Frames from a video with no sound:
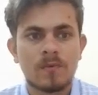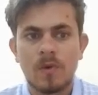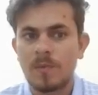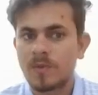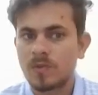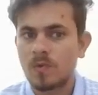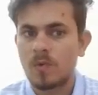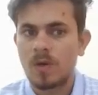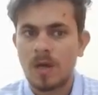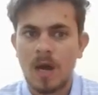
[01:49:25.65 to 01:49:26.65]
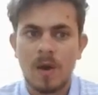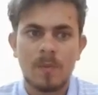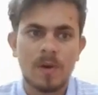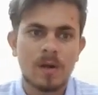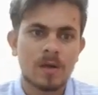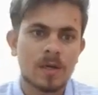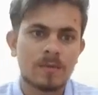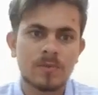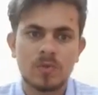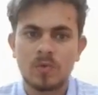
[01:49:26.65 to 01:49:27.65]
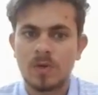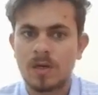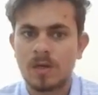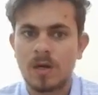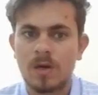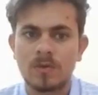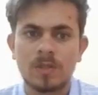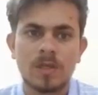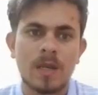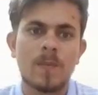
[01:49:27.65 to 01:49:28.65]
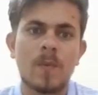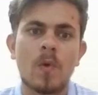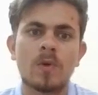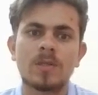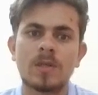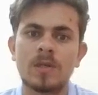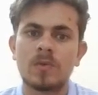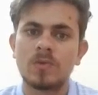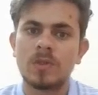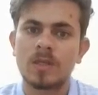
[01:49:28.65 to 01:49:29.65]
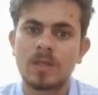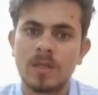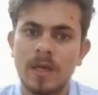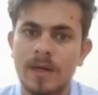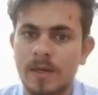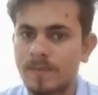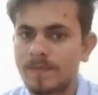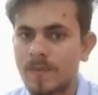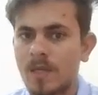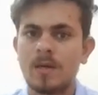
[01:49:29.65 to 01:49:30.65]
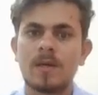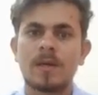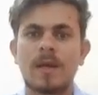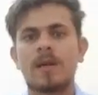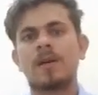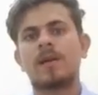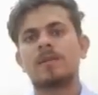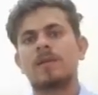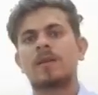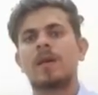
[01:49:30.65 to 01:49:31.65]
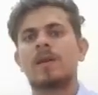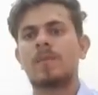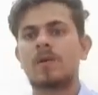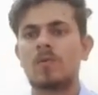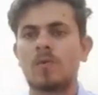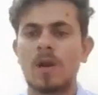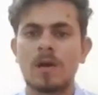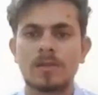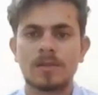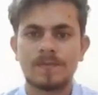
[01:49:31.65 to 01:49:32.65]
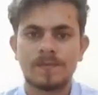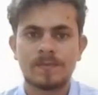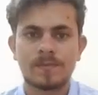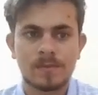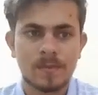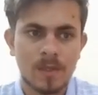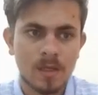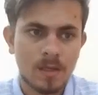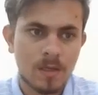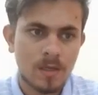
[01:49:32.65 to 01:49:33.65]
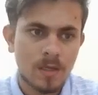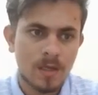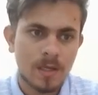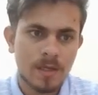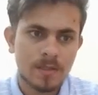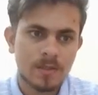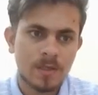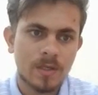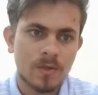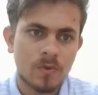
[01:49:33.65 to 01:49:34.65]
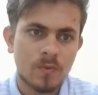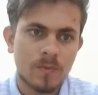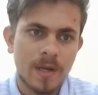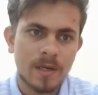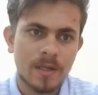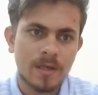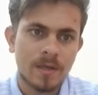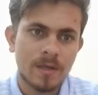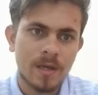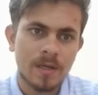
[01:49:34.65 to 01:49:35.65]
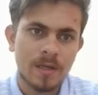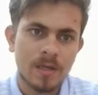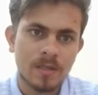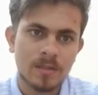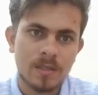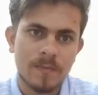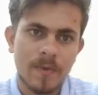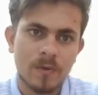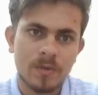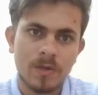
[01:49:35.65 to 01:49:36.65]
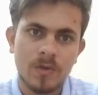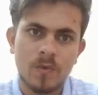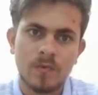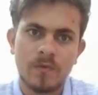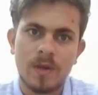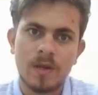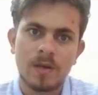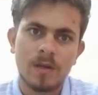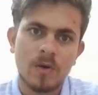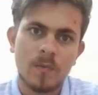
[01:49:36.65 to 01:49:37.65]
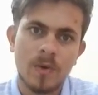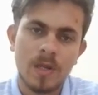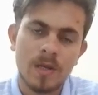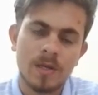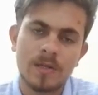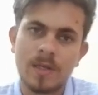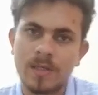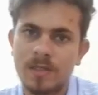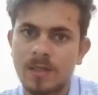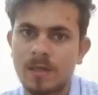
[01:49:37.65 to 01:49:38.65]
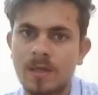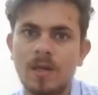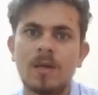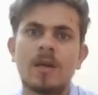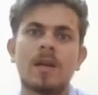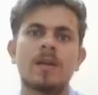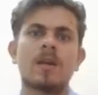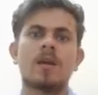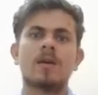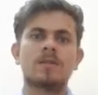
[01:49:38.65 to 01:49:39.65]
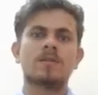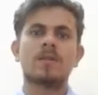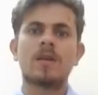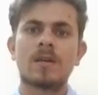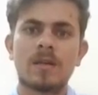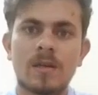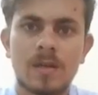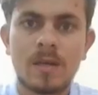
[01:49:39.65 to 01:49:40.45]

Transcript: from school, Abra, comes to her house and prods her to just get up get rest and get back to class. In a study group, Betty Annie learns about the new field of DNA testing and realizes that